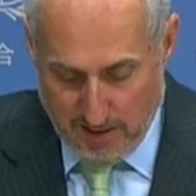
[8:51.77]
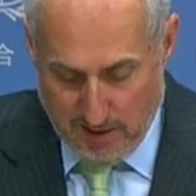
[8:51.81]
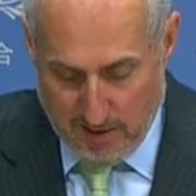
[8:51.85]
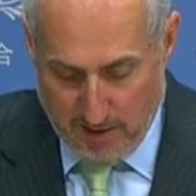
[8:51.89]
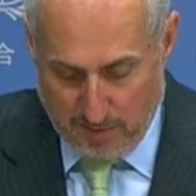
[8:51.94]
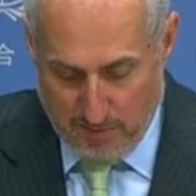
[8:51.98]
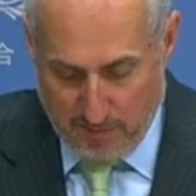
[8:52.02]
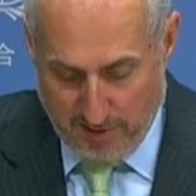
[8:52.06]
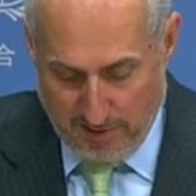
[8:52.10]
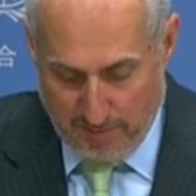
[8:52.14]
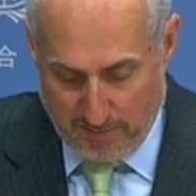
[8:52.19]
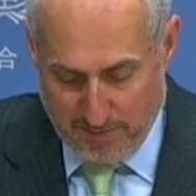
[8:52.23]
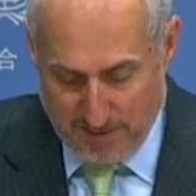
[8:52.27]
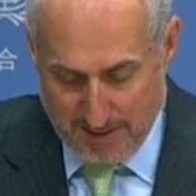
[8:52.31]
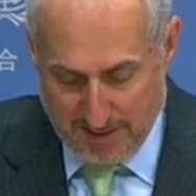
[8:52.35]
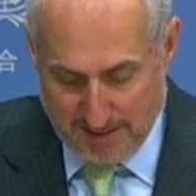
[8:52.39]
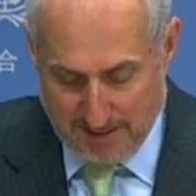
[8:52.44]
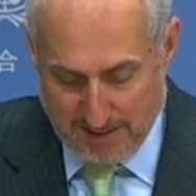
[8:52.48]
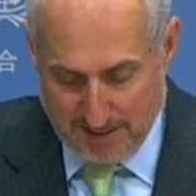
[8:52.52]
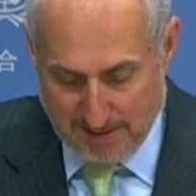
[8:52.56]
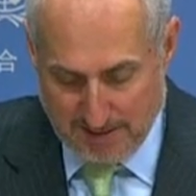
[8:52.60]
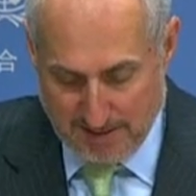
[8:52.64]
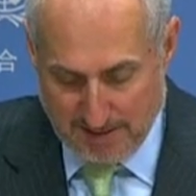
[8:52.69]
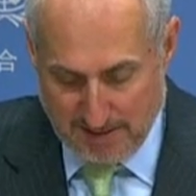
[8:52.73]
WFP
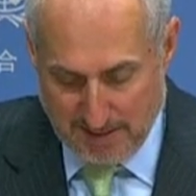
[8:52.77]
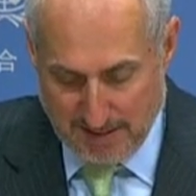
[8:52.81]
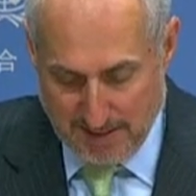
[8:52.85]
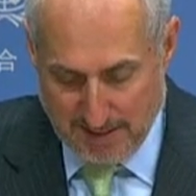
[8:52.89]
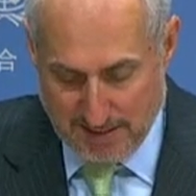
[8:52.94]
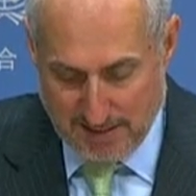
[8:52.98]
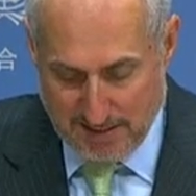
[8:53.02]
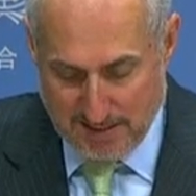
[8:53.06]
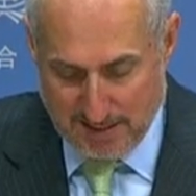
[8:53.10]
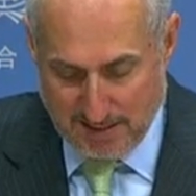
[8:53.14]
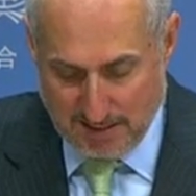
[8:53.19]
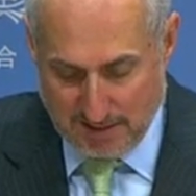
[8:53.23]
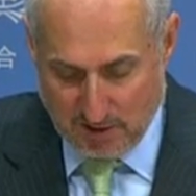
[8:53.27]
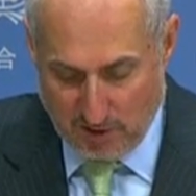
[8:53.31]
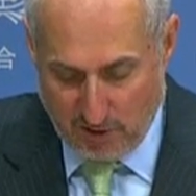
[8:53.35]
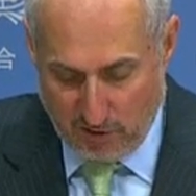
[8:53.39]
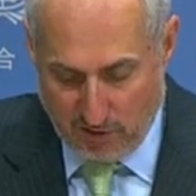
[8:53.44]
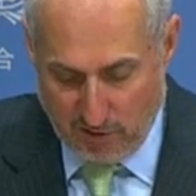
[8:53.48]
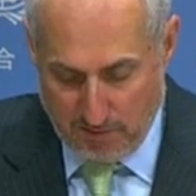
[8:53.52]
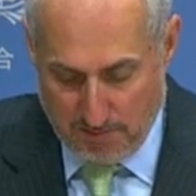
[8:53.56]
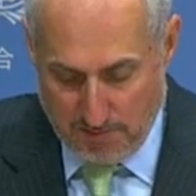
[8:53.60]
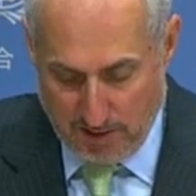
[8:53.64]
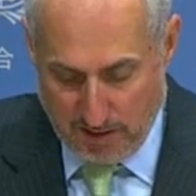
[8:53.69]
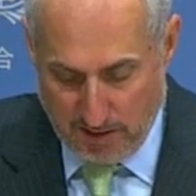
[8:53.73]
says it needs
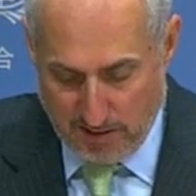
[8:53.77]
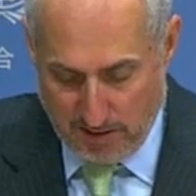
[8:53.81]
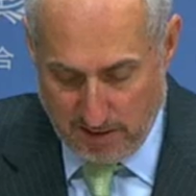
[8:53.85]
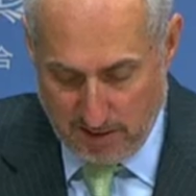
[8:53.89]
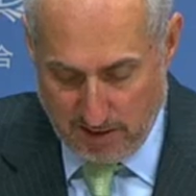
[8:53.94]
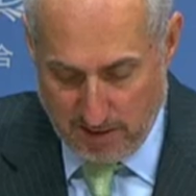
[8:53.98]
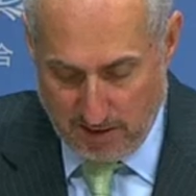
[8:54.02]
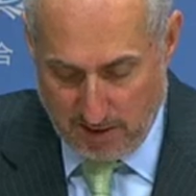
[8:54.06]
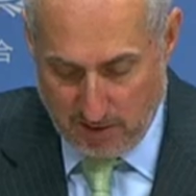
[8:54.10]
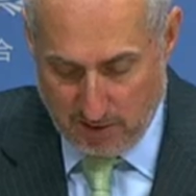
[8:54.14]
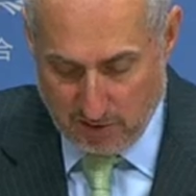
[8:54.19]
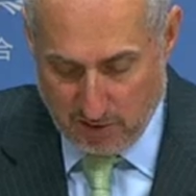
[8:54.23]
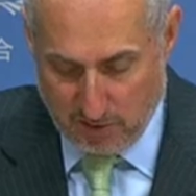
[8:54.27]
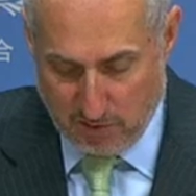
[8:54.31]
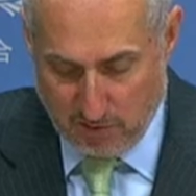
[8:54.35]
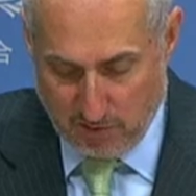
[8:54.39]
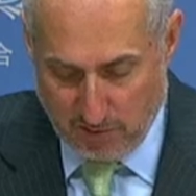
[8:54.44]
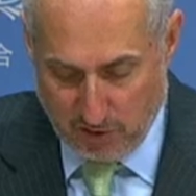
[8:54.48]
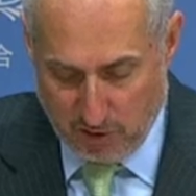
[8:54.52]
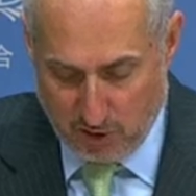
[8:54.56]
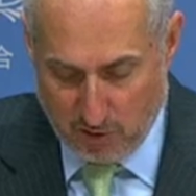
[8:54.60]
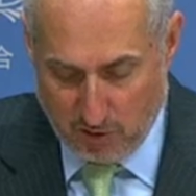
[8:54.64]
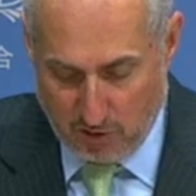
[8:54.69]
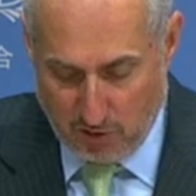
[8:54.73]
$600 million
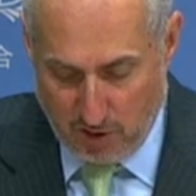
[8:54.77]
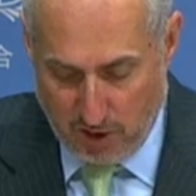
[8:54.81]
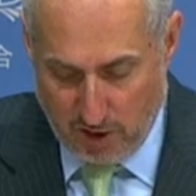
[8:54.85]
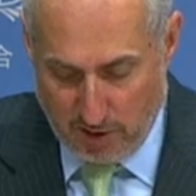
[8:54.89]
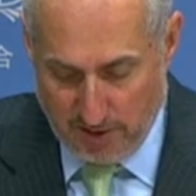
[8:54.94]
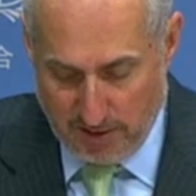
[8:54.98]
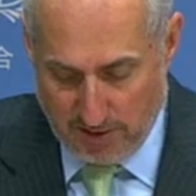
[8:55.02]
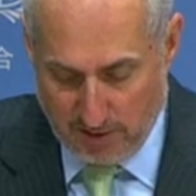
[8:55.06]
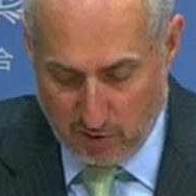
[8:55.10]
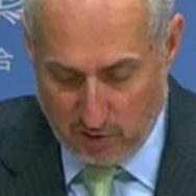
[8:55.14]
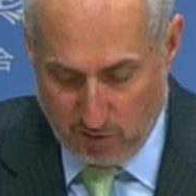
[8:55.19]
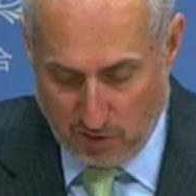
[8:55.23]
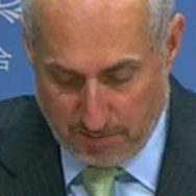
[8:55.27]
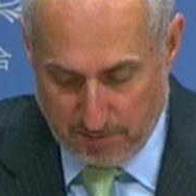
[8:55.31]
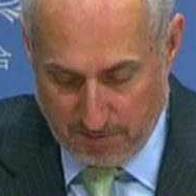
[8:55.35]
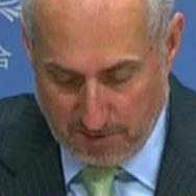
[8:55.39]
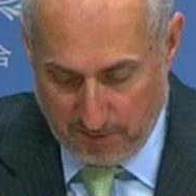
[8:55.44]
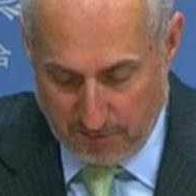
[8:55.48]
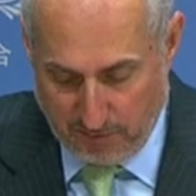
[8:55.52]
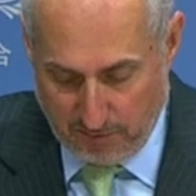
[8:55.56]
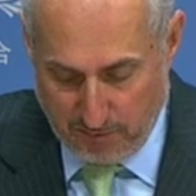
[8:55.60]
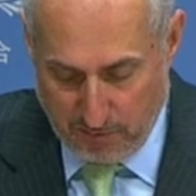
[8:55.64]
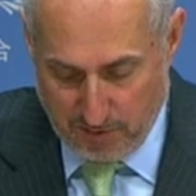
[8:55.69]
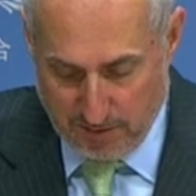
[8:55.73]
to ensure
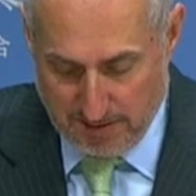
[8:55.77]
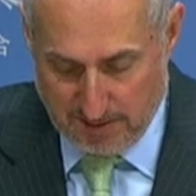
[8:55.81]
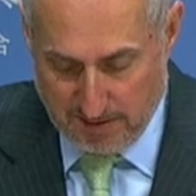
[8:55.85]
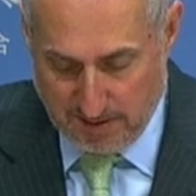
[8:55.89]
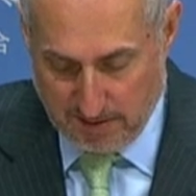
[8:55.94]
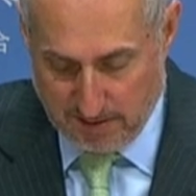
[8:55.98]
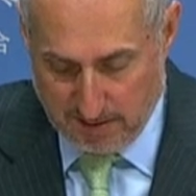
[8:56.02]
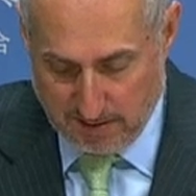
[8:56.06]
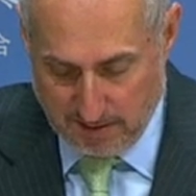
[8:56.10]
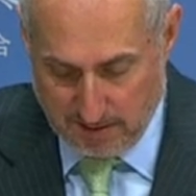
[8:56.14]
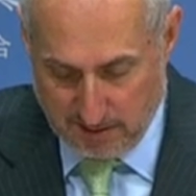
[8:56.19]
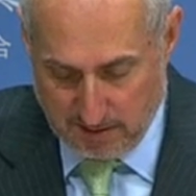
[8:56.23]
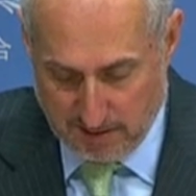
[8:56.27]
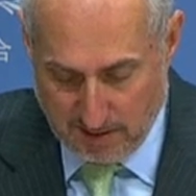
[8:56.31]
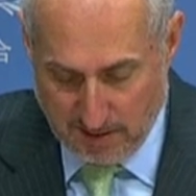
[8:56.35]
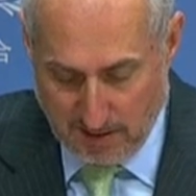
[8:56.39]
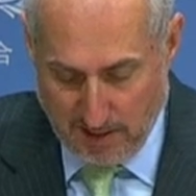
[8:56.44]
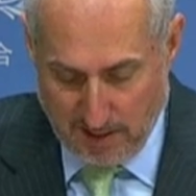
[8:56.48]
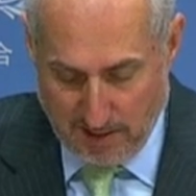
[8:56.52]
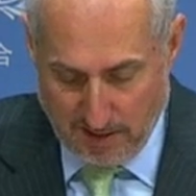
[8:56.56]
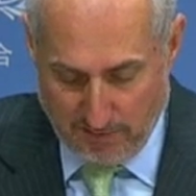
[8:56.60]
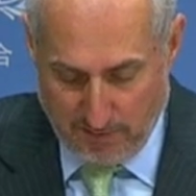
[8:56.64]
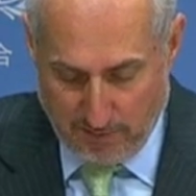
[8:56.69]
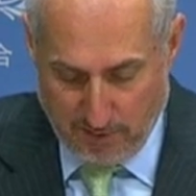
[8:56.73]
uninterrupted food assistance
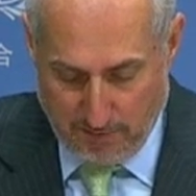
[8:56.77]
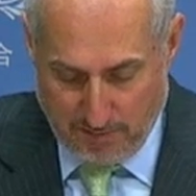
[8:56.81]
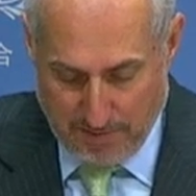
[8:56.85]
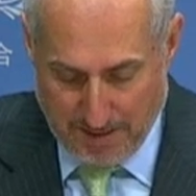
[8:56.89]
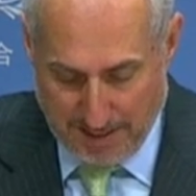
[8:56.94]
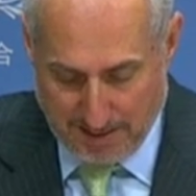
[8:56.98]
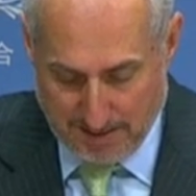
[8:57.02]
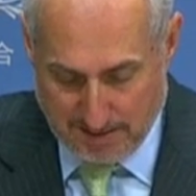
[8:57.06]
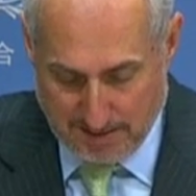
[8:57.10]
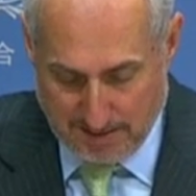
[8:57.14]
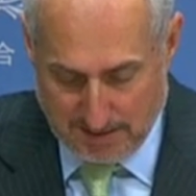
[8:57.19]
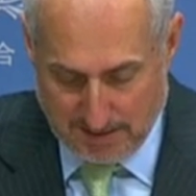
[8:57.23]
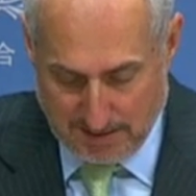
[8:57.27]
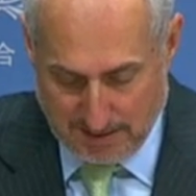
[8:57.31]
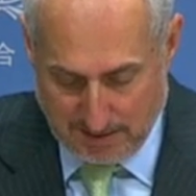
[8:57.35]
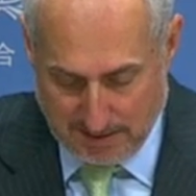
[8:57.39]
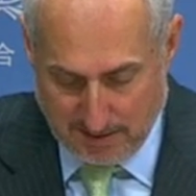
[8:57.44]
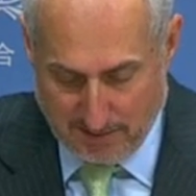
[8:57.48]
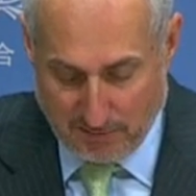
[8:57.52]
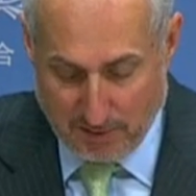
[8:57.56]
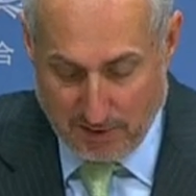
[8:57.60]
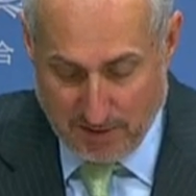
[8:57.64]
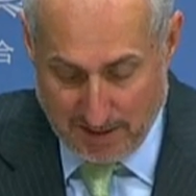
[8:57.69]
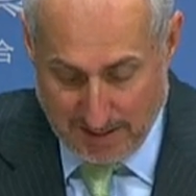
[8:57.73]
for the, past
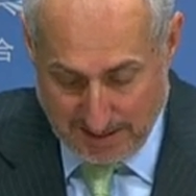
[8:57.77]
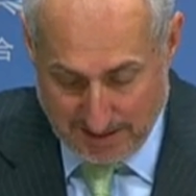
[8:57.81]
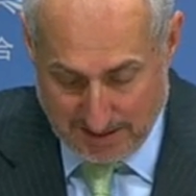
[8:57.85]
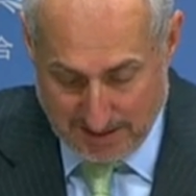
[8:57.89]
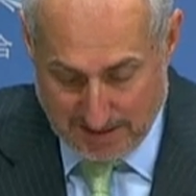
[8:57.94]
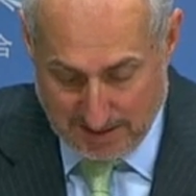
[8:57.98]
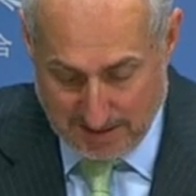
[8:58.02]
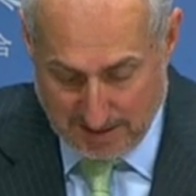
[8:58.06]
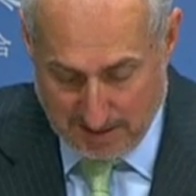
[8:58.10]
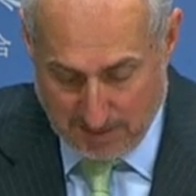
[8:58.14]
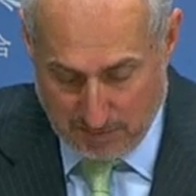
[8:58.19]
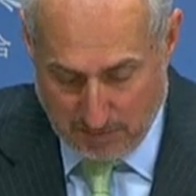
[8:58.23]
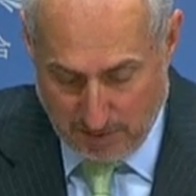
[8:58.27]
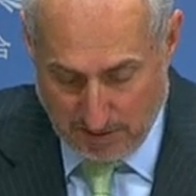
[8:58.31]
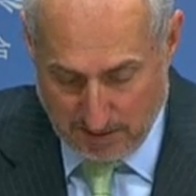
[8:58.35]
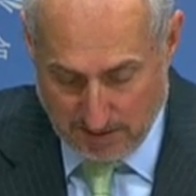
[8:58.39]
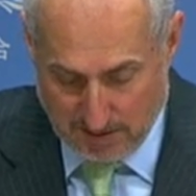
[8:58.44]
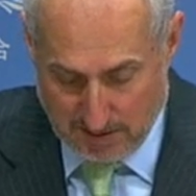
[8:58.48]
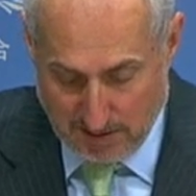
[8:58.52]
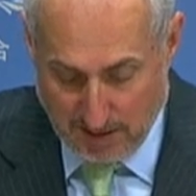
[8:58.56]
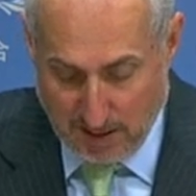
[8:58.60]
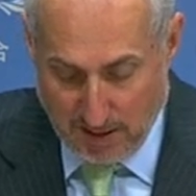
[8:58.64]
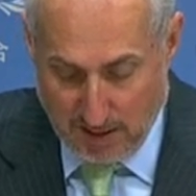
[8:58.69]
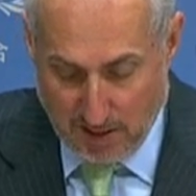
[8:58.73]
six, for the next six
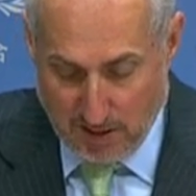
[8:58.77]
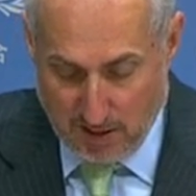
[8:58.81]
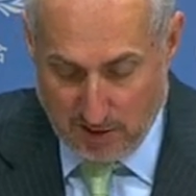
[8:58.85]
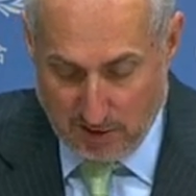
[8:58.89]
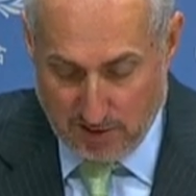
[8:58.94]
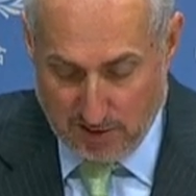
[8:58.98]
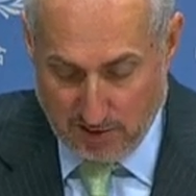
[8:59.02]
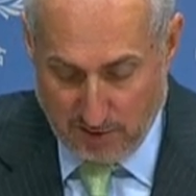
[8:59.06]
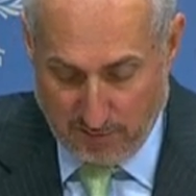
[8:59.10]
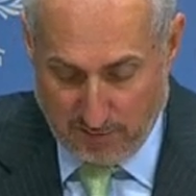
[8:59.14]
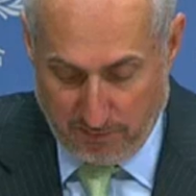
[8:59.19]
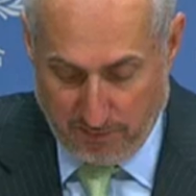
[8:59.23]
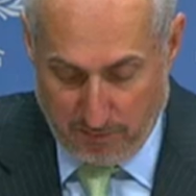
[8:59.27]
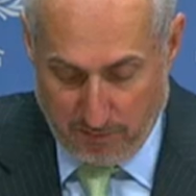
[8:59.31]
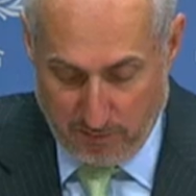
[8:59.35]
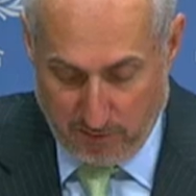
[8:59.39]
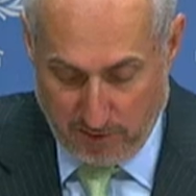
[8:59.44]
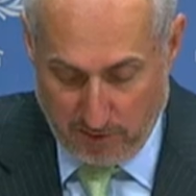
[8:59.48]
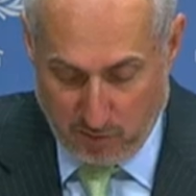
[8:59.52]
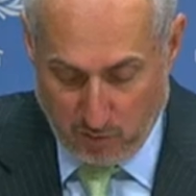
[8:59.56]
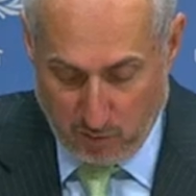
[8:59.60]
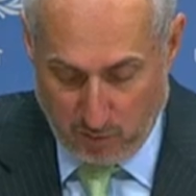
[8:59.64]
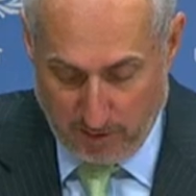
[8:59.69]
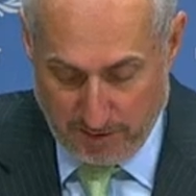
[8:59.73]
months until
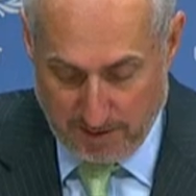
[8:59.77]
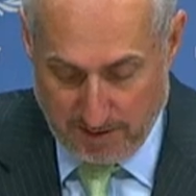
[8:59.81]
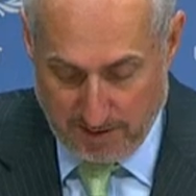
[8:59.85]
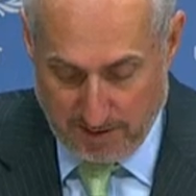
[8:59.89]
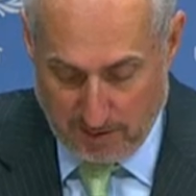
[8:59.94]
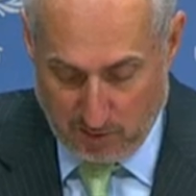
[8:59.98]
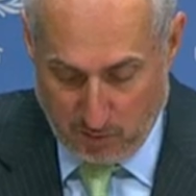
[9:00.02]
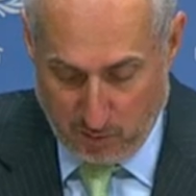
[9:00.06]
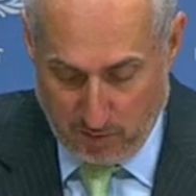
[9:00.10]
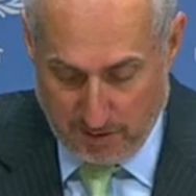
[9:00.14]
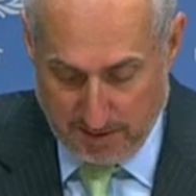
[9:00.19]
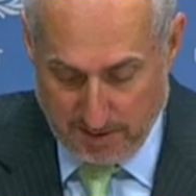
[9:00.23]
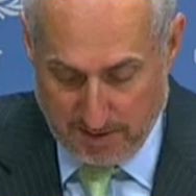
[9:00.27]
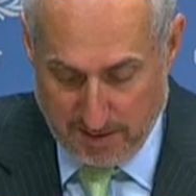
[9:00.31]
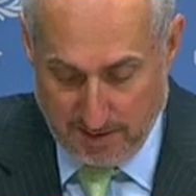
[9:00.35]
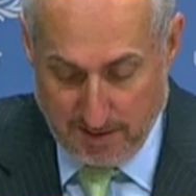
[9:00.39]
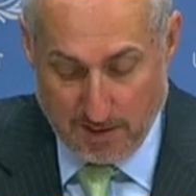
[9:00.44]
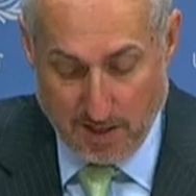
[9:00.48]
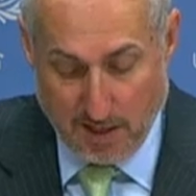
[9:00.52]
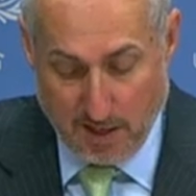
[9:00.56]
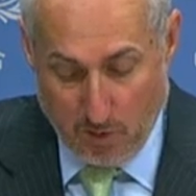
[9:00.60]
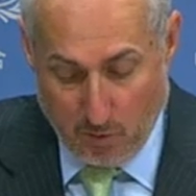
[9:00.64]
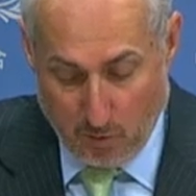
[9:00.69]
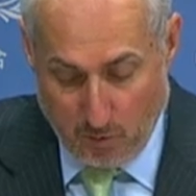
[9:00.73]
February 2020.